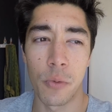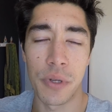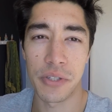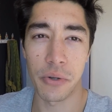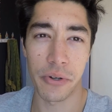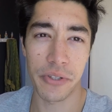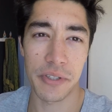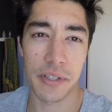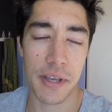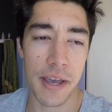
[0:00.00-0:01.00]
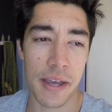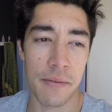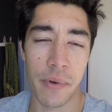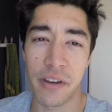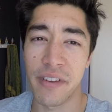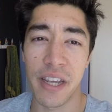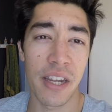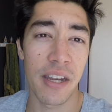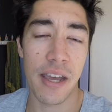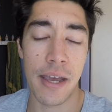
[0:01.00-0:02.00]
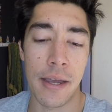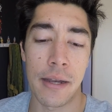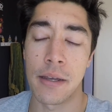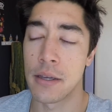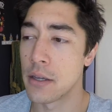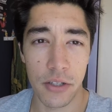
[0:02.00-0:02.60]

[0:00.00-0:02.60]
resourced and motivated and